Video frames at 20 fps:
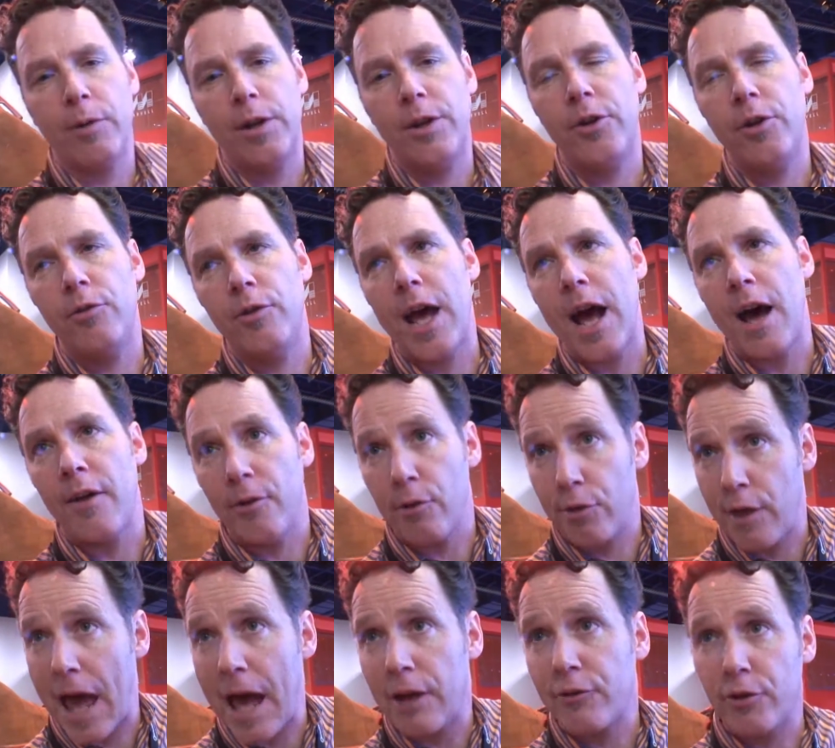that's everything we
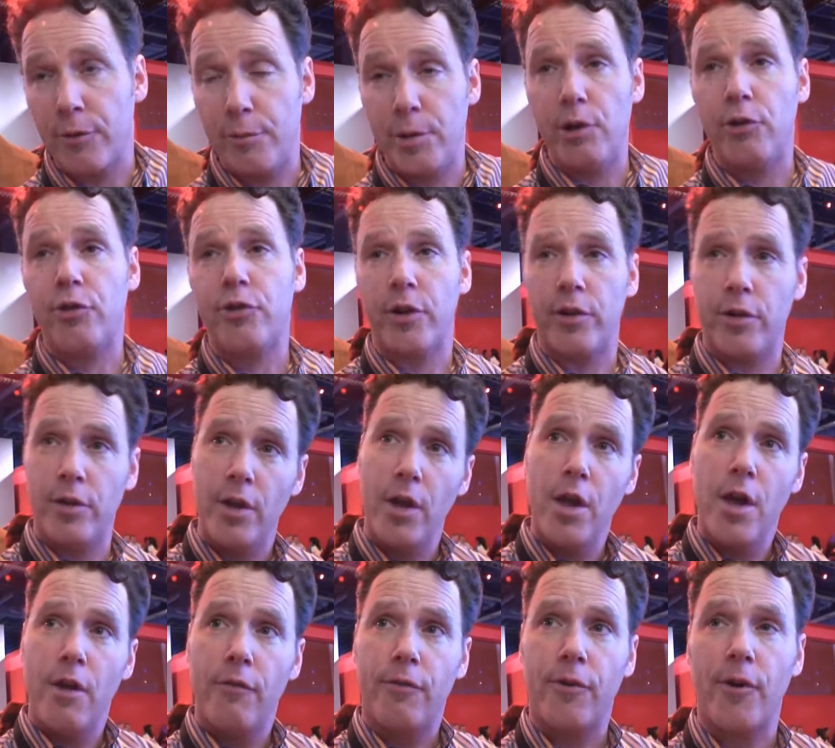do now. There's
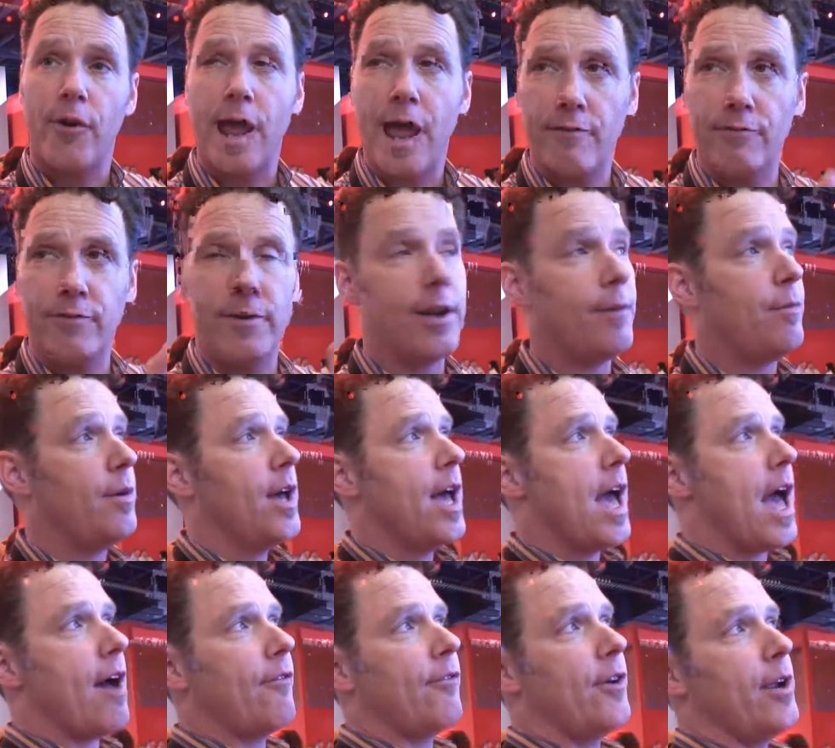attribution for
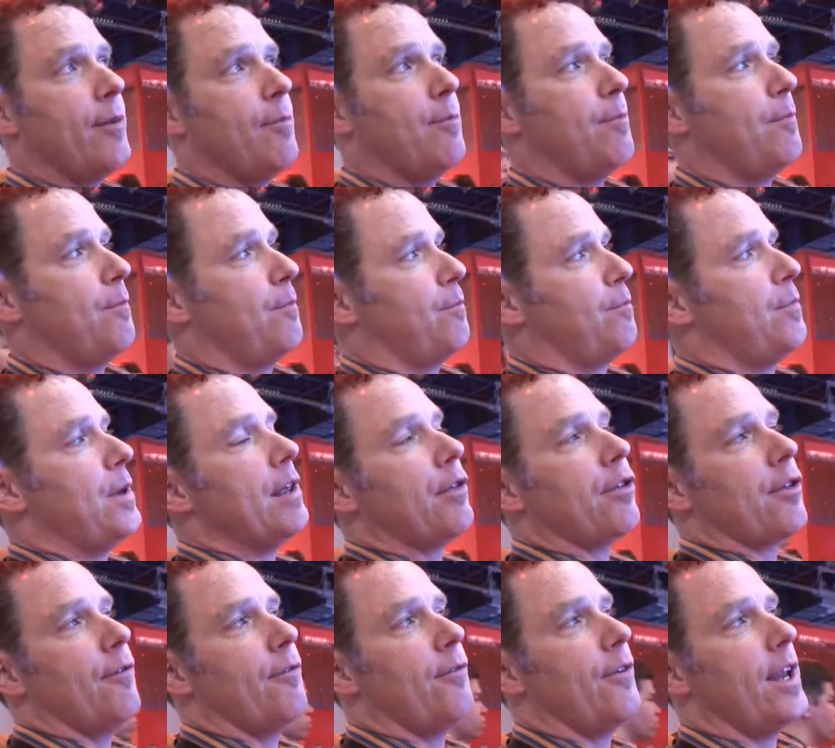every
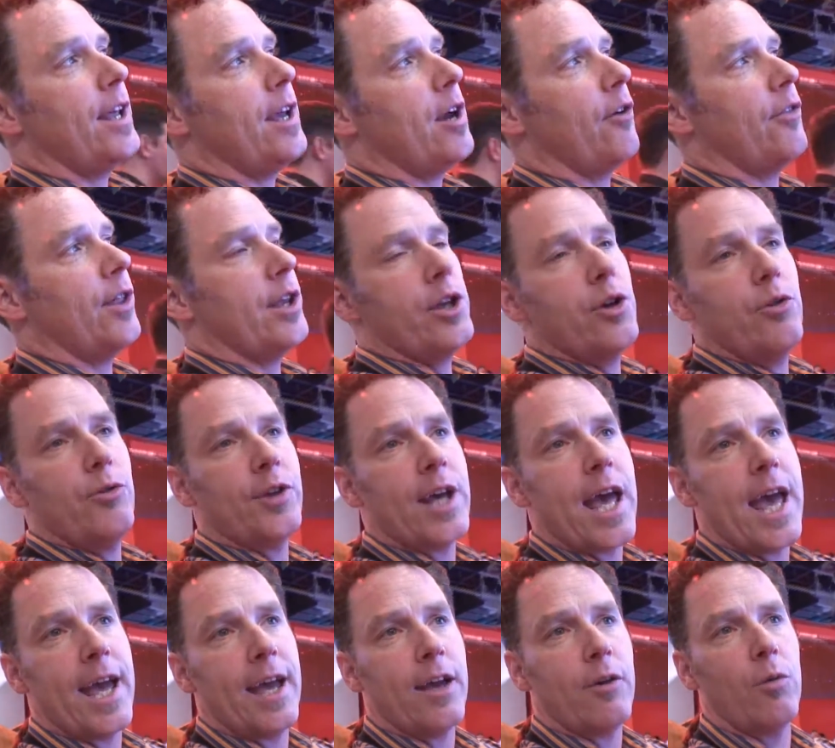piece of video
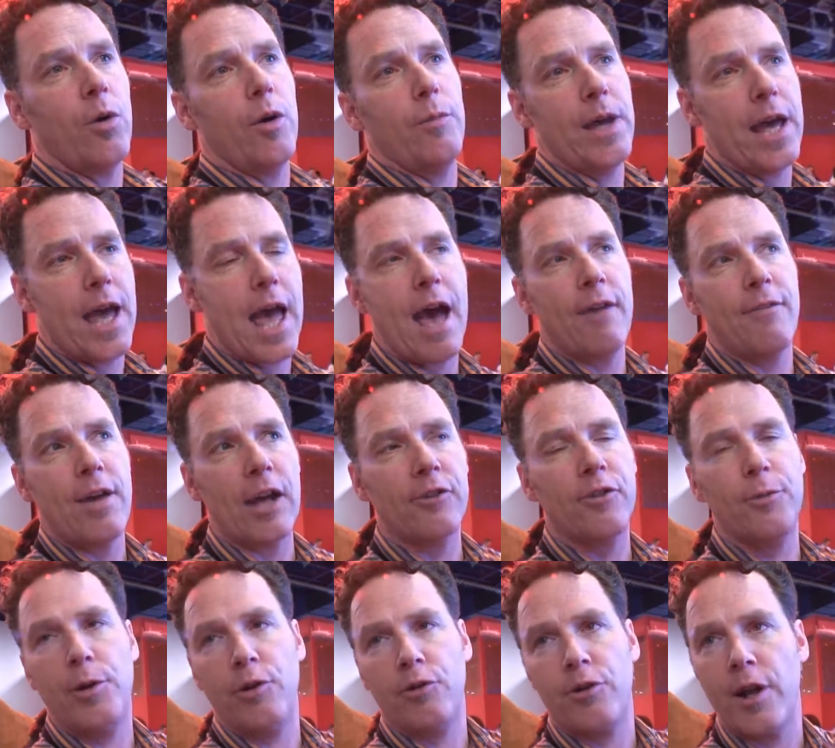that you take will
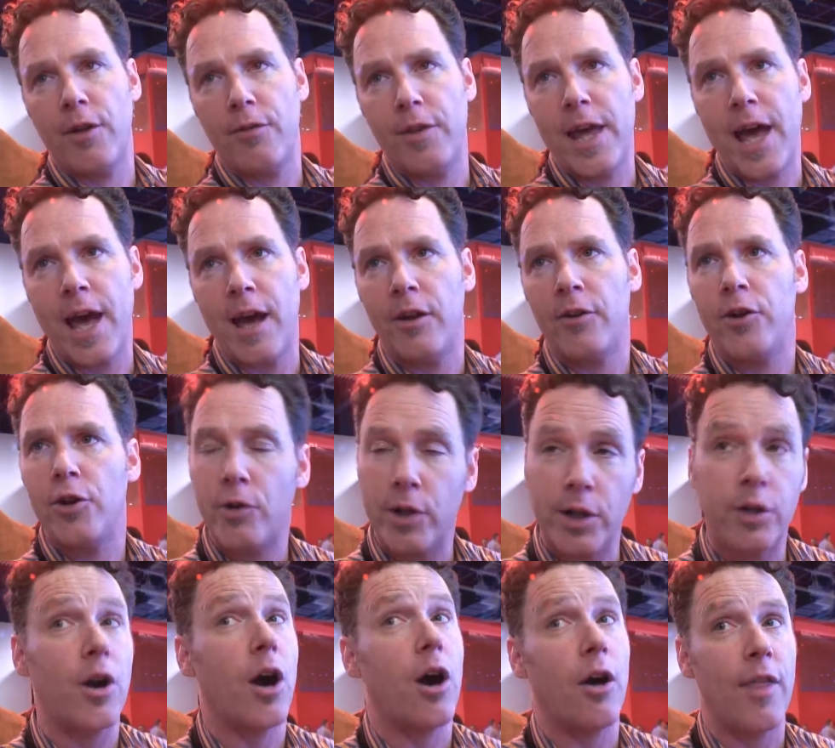have attribution at the
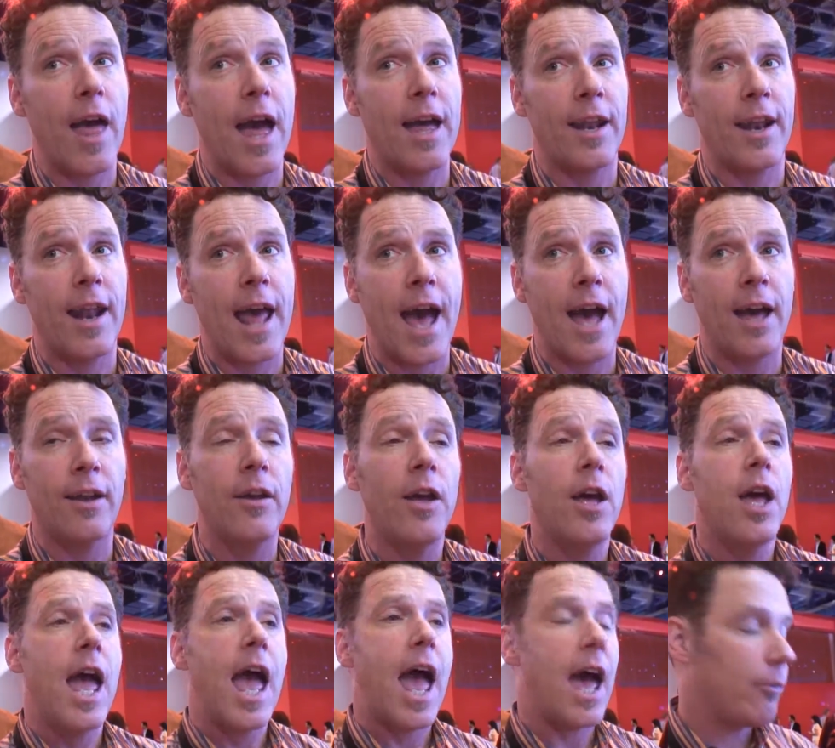end. You can call that an
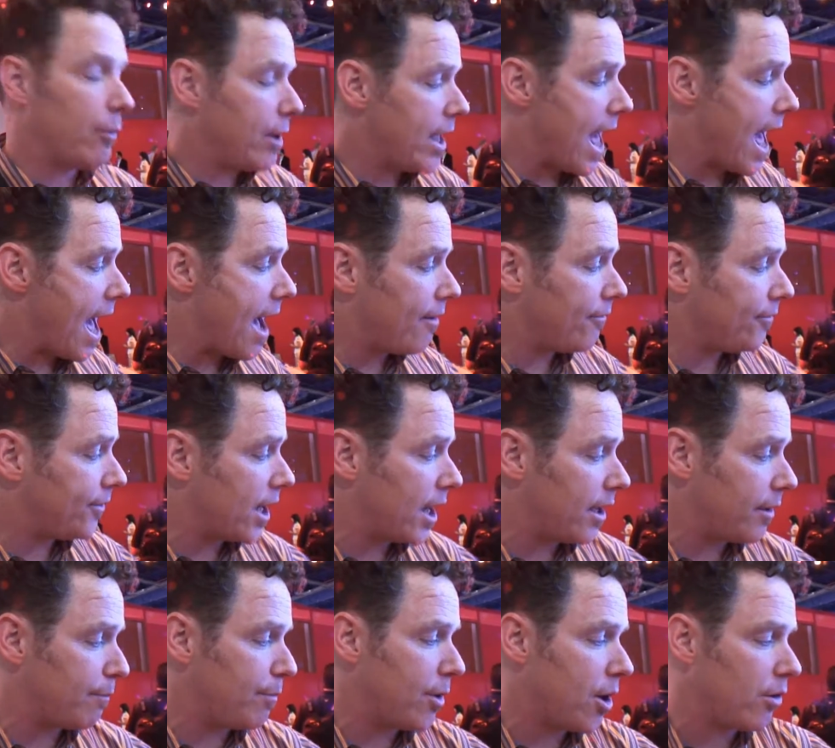ad. And we
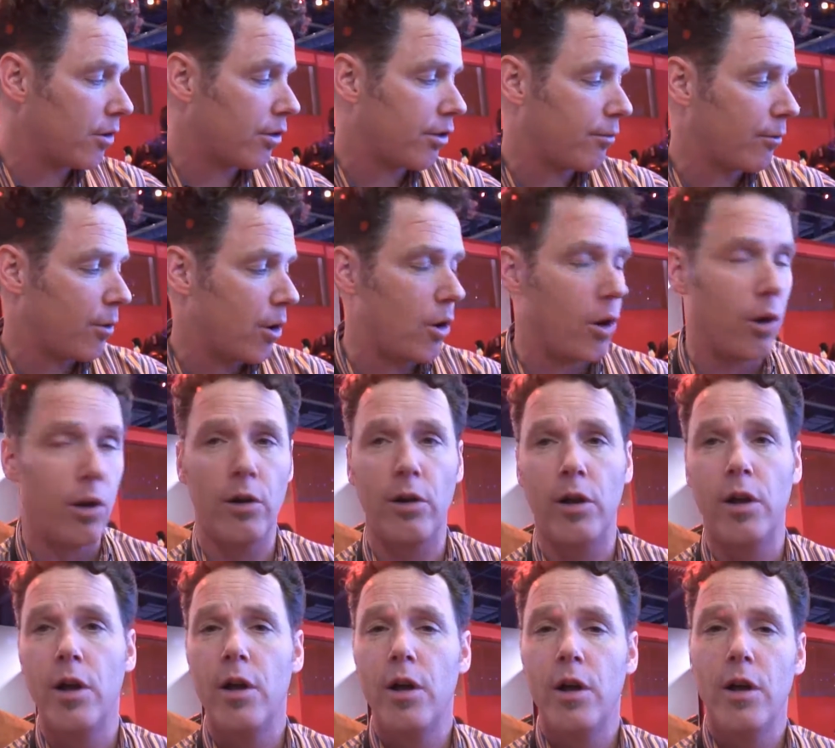have done
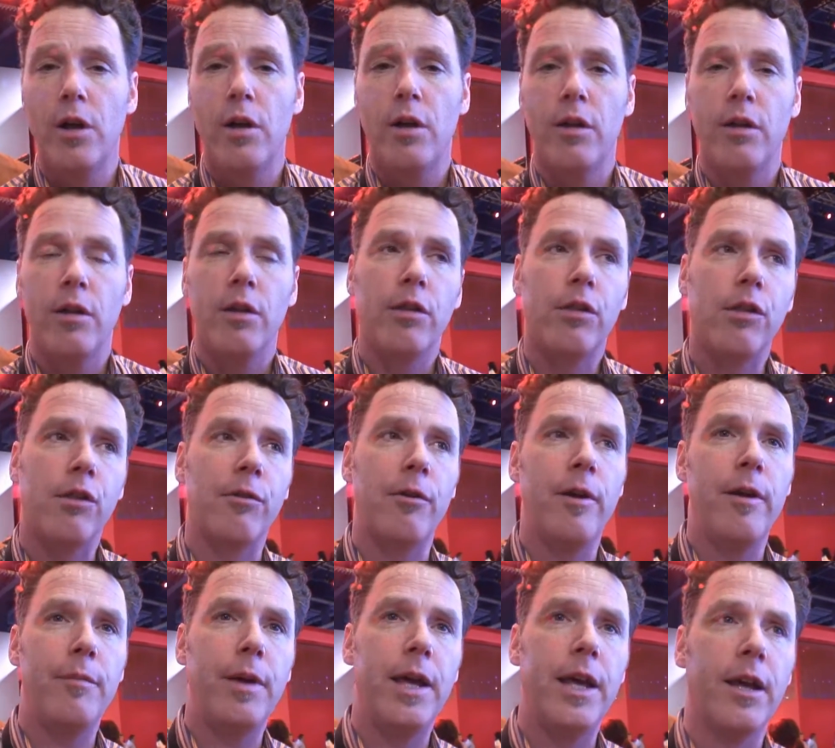post-roll
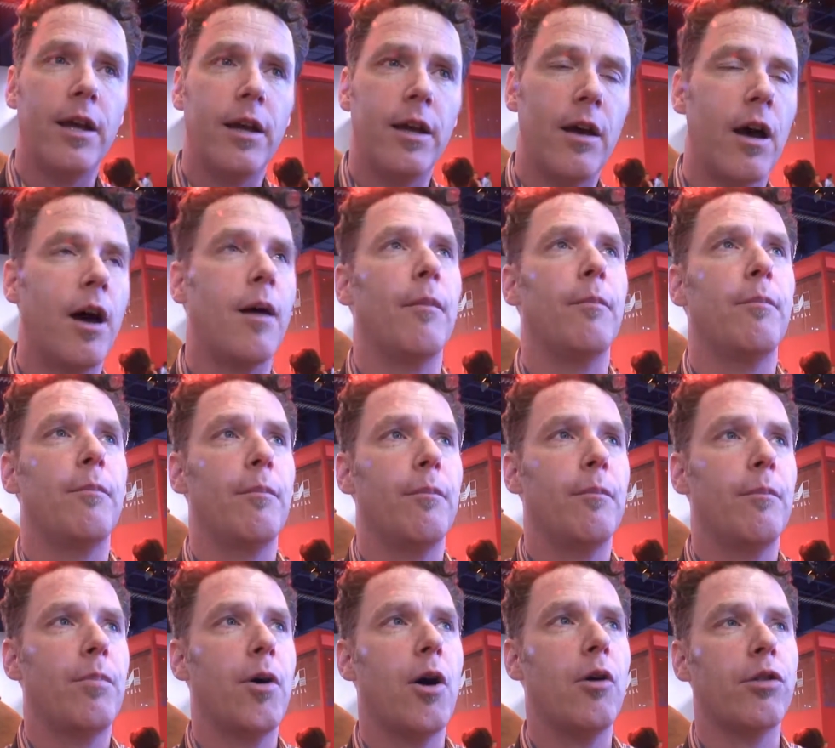streaming,
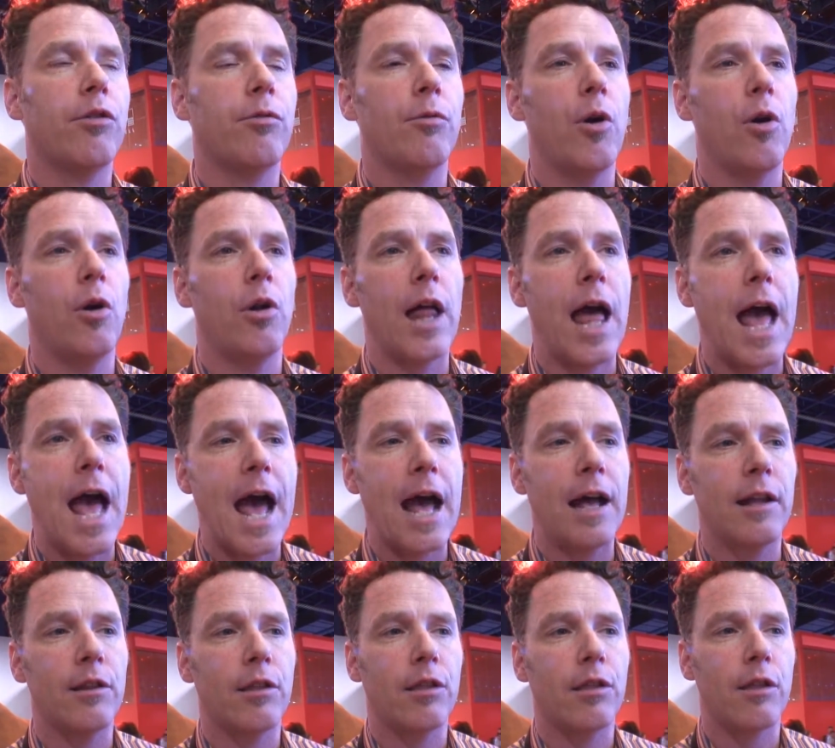
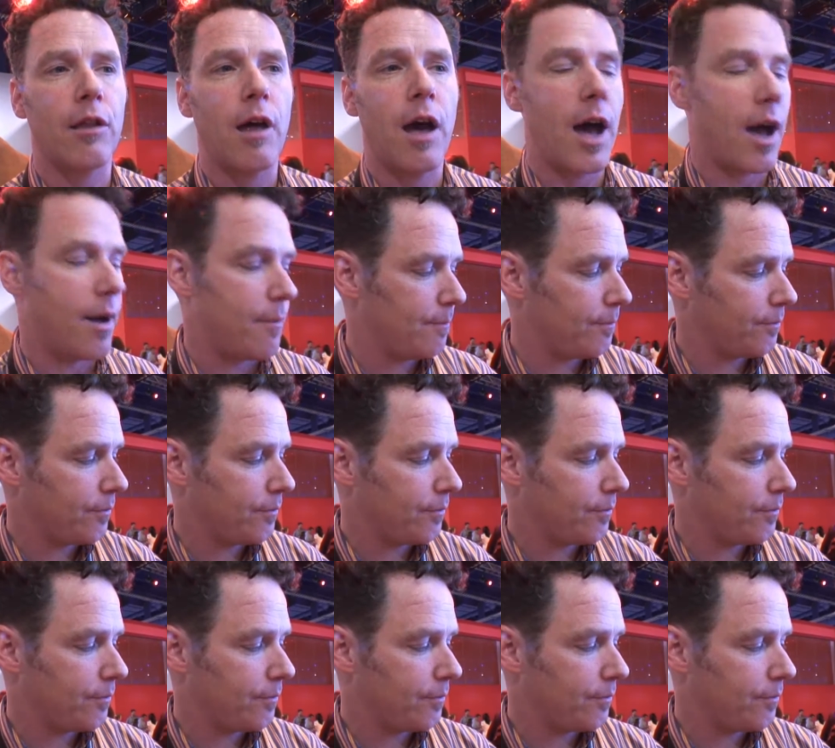post-roll ads